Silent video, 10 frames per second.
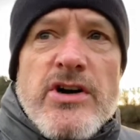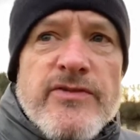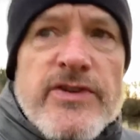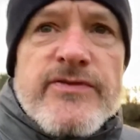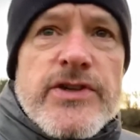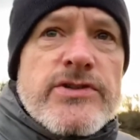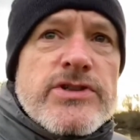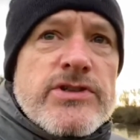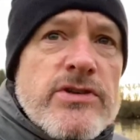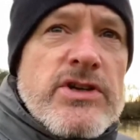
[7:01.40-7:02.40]
for the
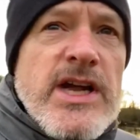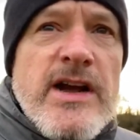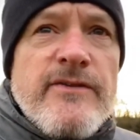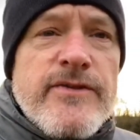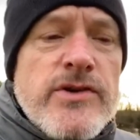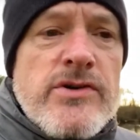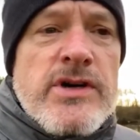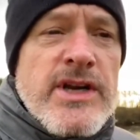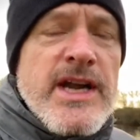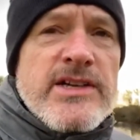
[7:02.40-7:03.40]
future to look out for,
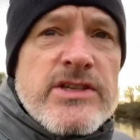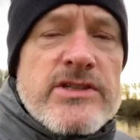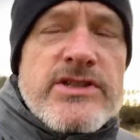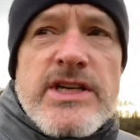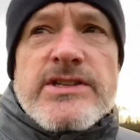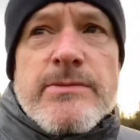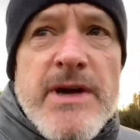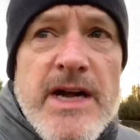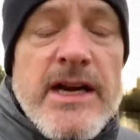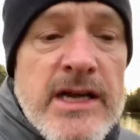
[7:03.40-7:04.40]
an excellent centre
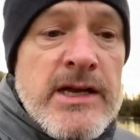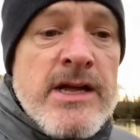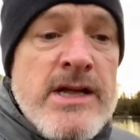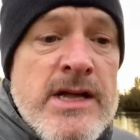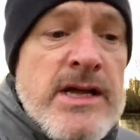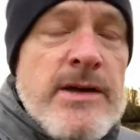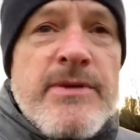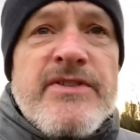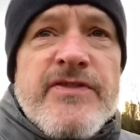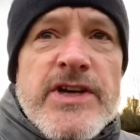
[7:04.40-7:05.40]
back. In
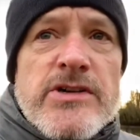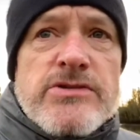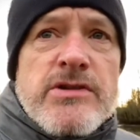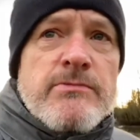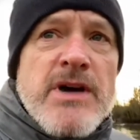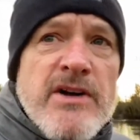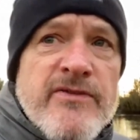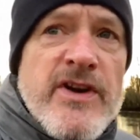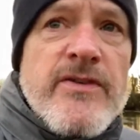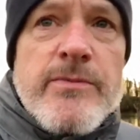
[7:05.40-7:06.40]
midfield, my
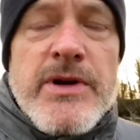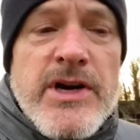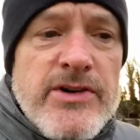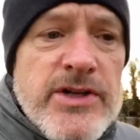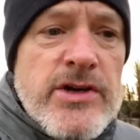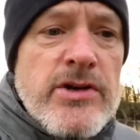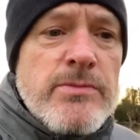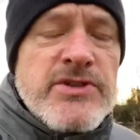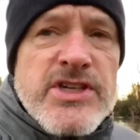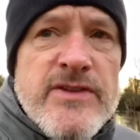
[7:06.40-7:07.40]
favourite player at the
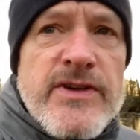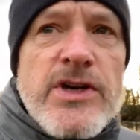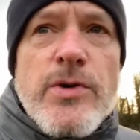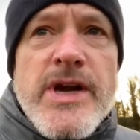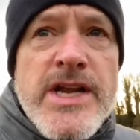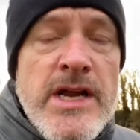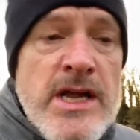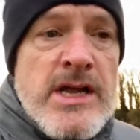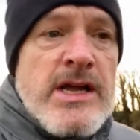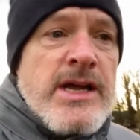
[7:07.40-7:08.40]
club, Stephen Quinn.
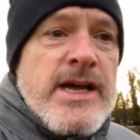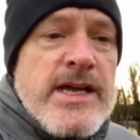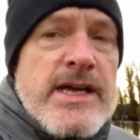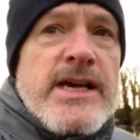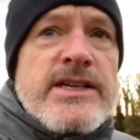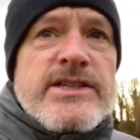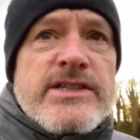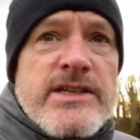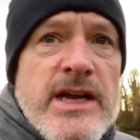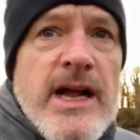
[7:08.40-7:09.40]
He
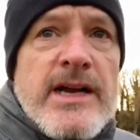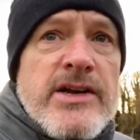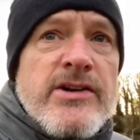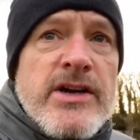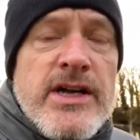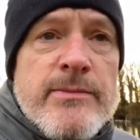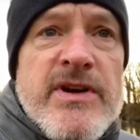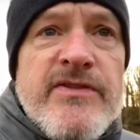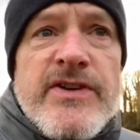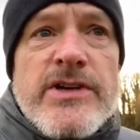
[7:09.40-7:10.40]
is anchor in
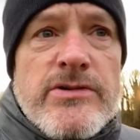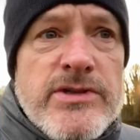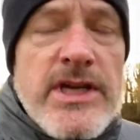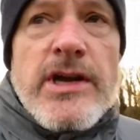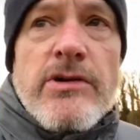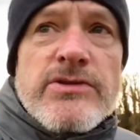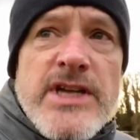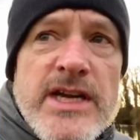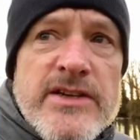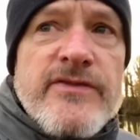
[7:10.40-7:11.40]
midfield. He holds
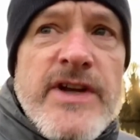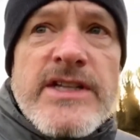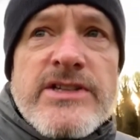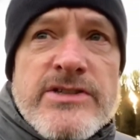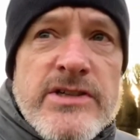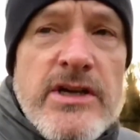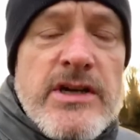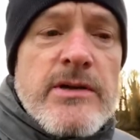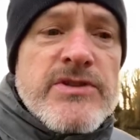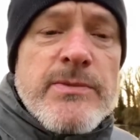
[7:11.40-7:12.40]
our defence,
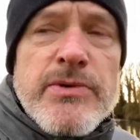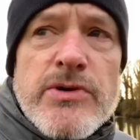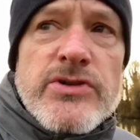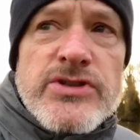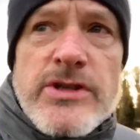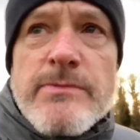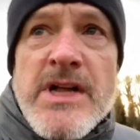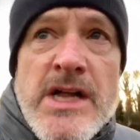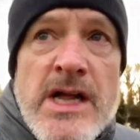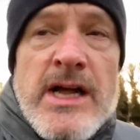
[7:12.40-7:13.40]
supports them,
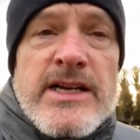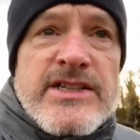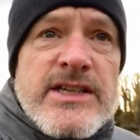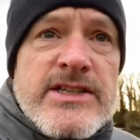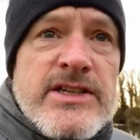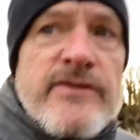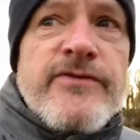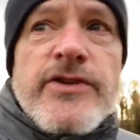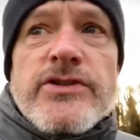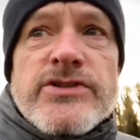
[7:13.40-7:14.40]
sits in
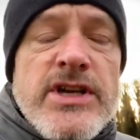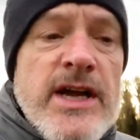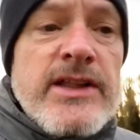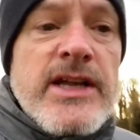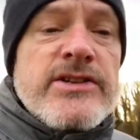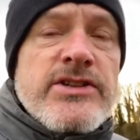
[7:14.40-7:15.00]
front, and then